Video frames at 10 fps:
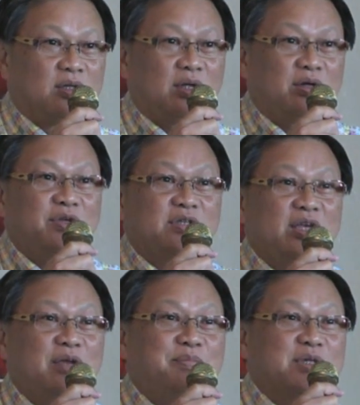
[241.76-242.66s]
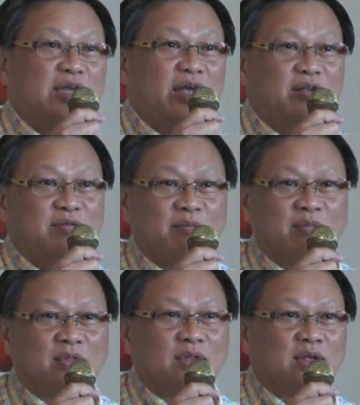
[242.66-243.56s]
Now, if it's at
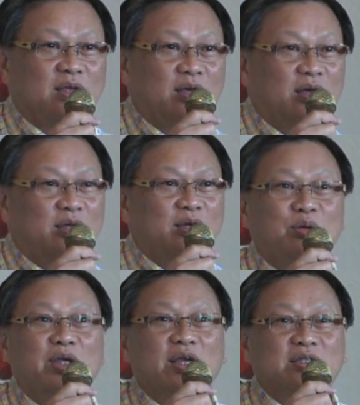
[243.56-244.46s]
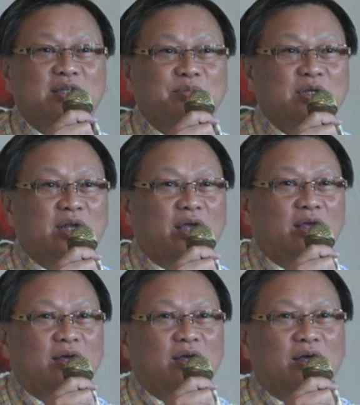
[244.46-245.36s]
8%, you're looking at something like,
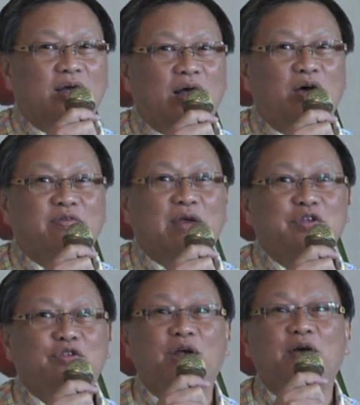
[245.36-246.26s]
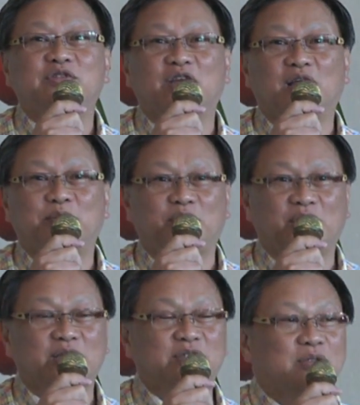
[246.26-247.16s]
out of every 12
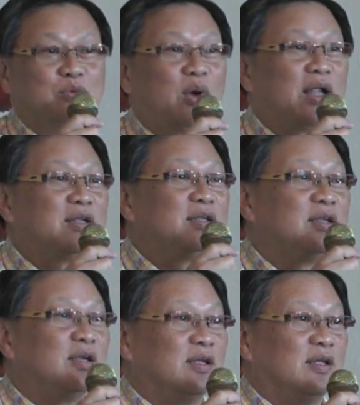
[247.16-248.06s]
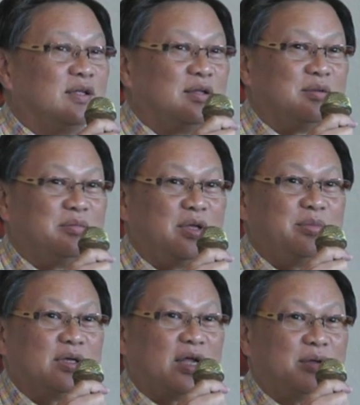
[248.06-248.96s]
Singaporeans, 1 may
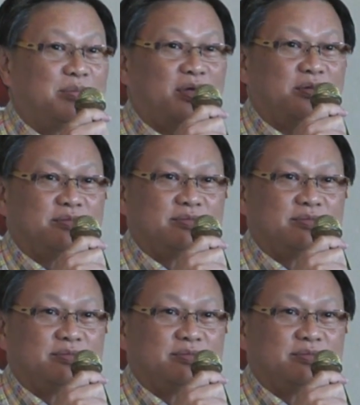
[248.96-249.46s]
be unemployed.